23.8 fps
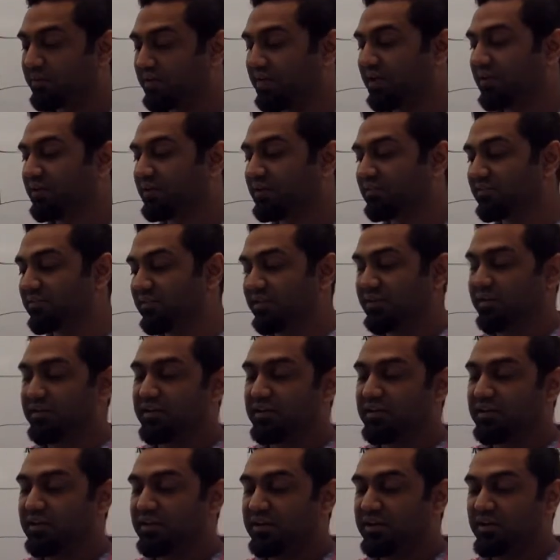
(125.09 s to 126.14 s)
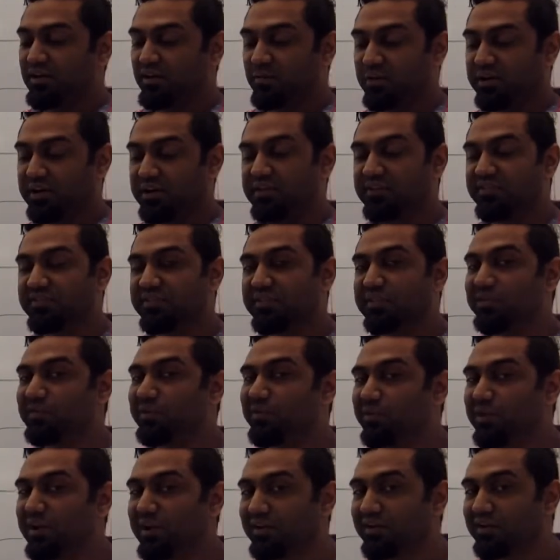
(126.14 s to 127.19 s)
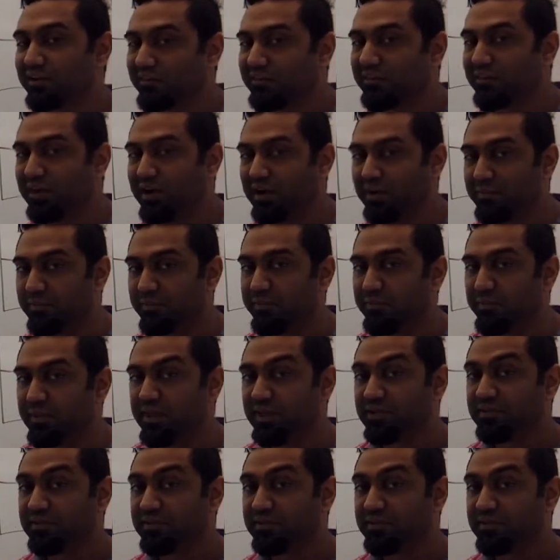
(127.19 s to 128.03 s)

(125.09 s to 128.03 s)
and we're going to see who had the problem.